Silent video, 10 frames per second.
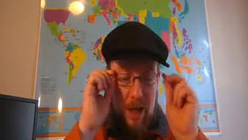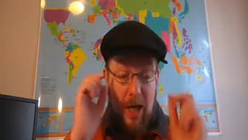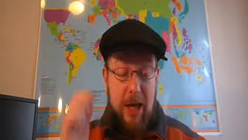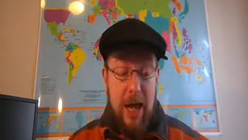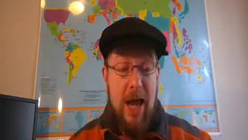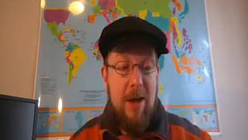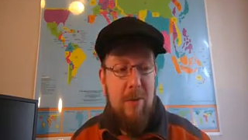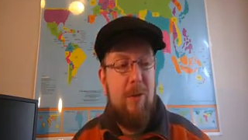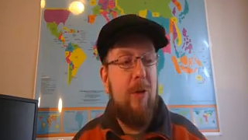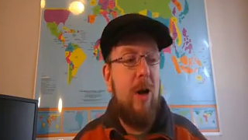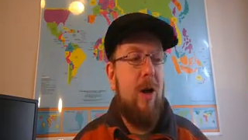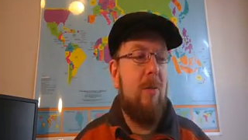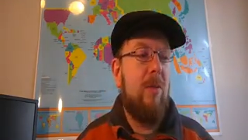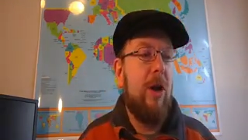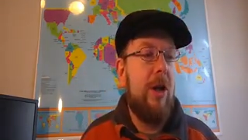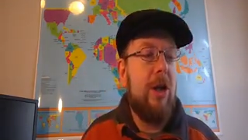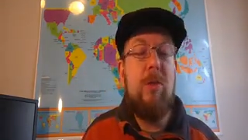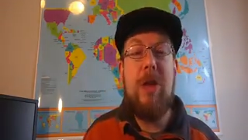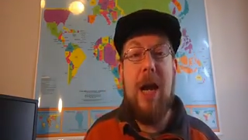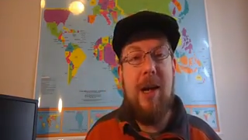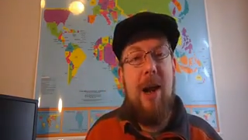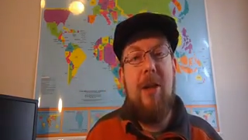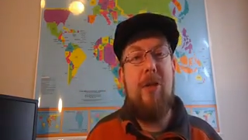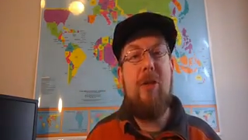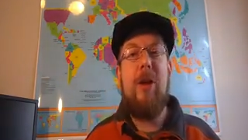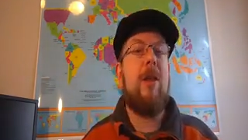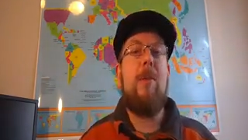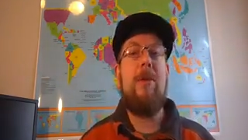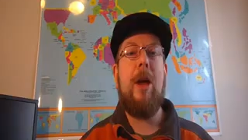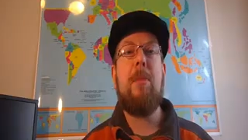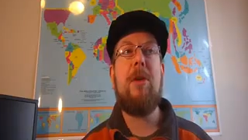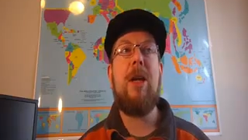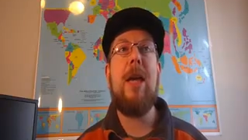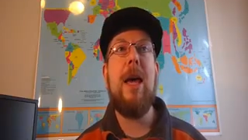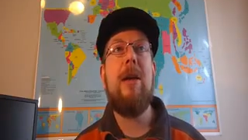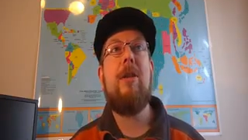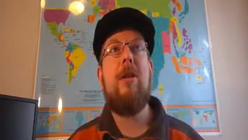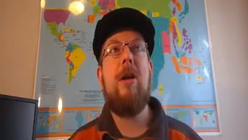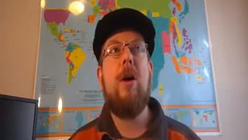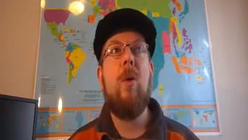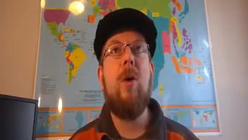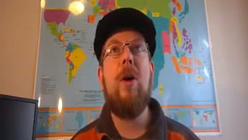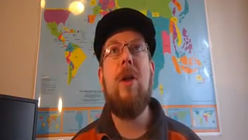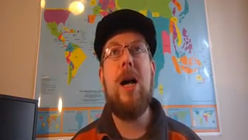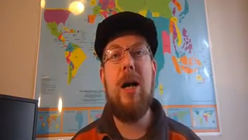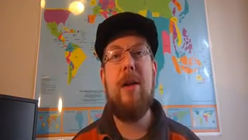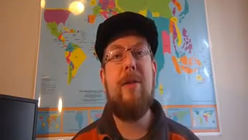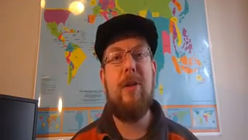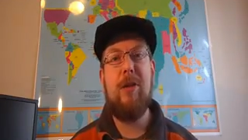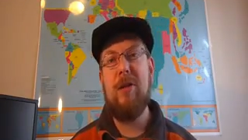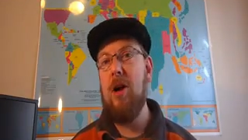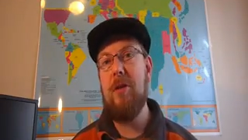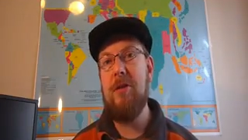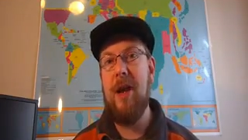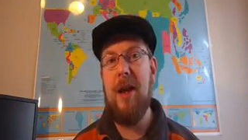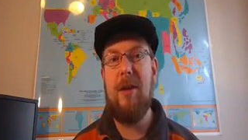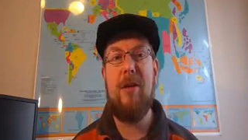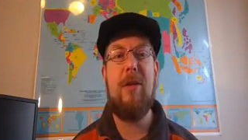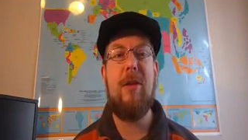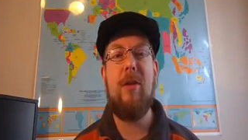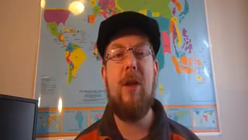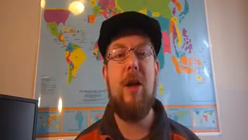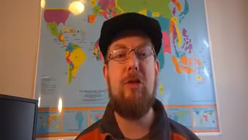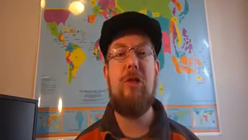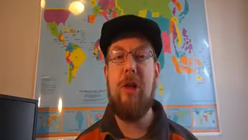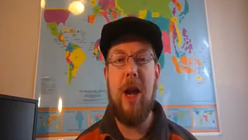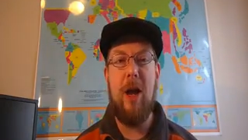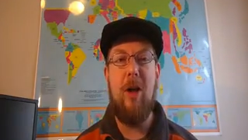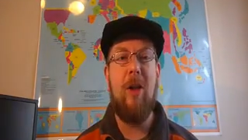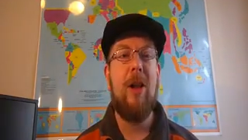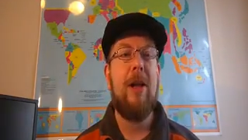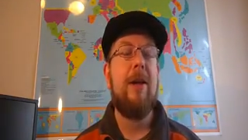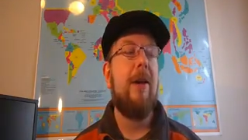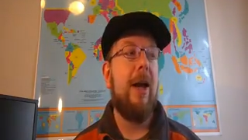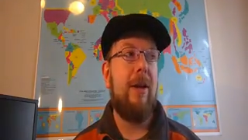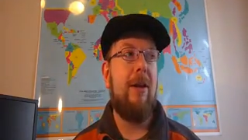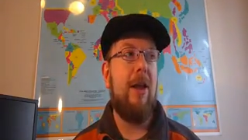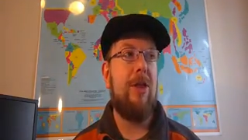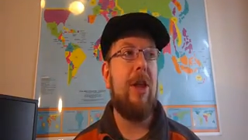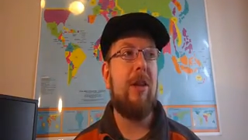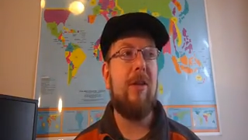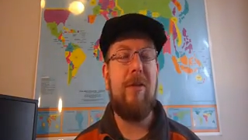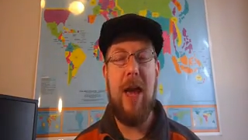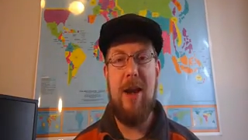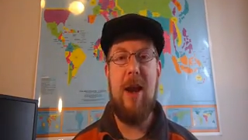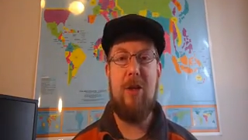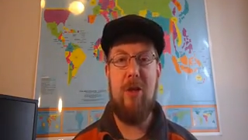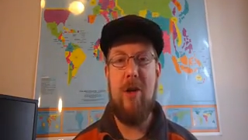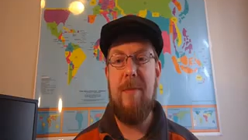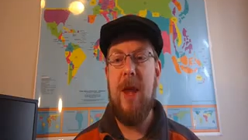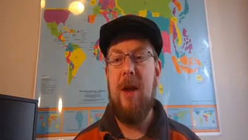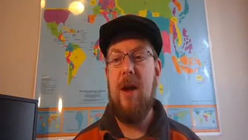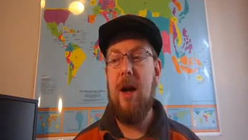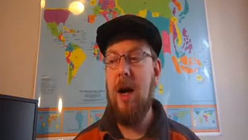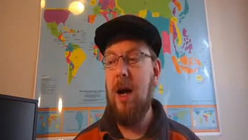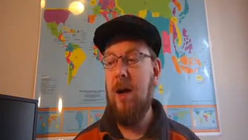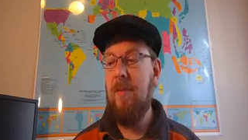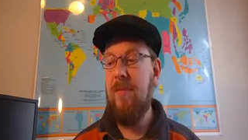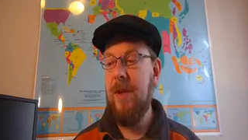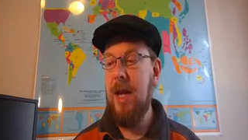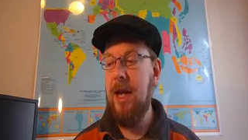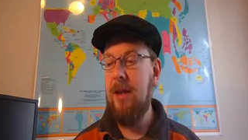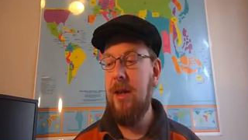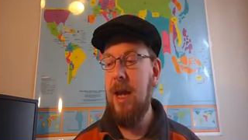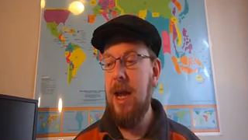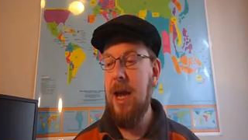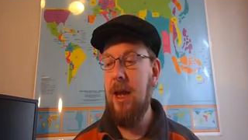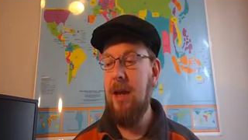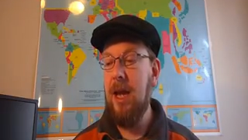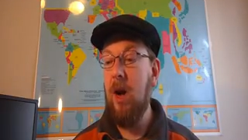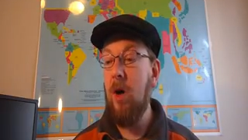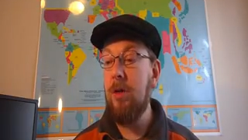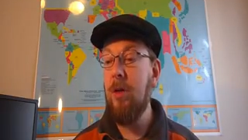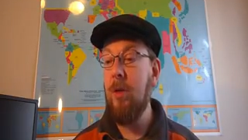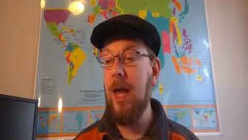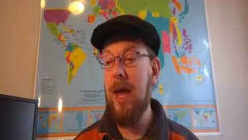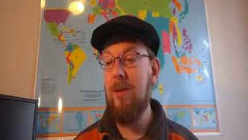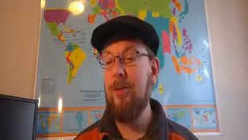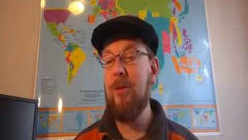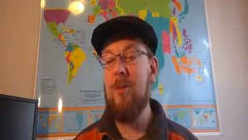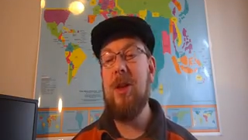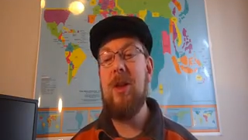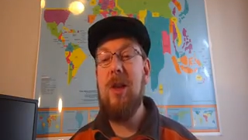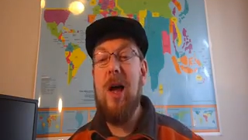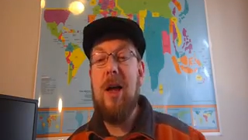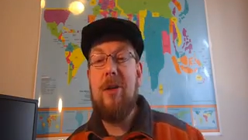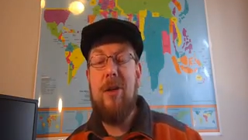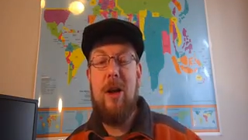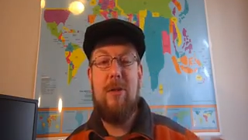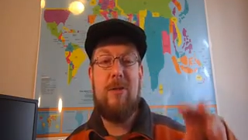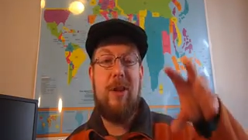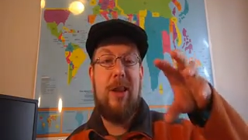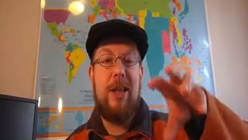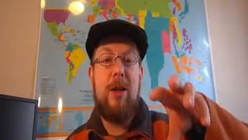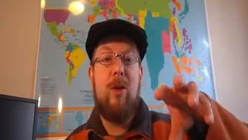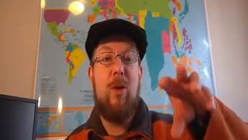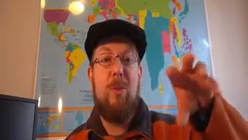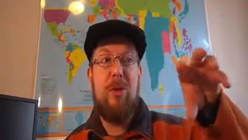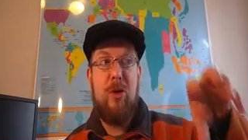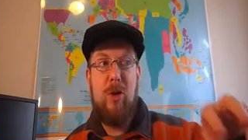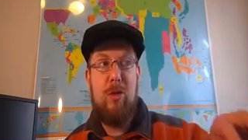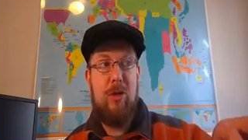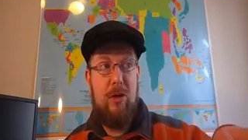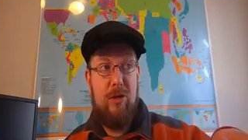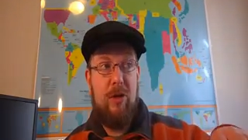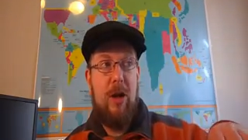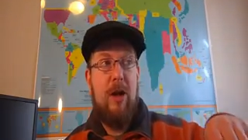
It came from new technology that was able to get oil out of these tar sands and shale and things of that nature. And it also came from a lot of little producers.